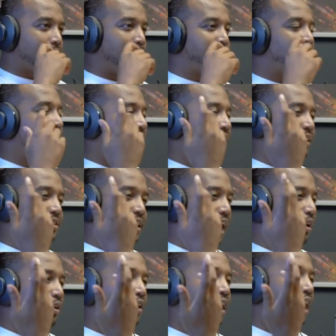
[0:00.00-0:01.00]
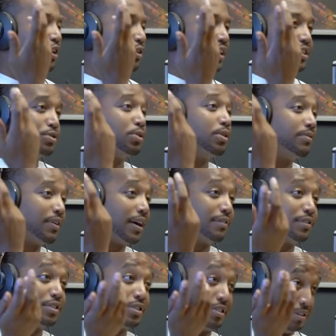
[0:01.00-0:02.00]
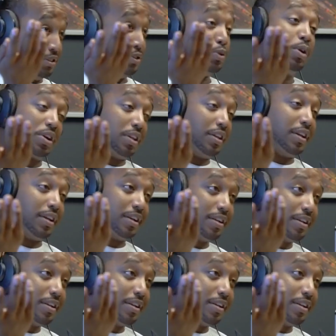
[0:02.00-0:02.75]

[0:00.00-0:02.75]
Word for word: I'm trying to get. I don't know how you get certified for snorkeling,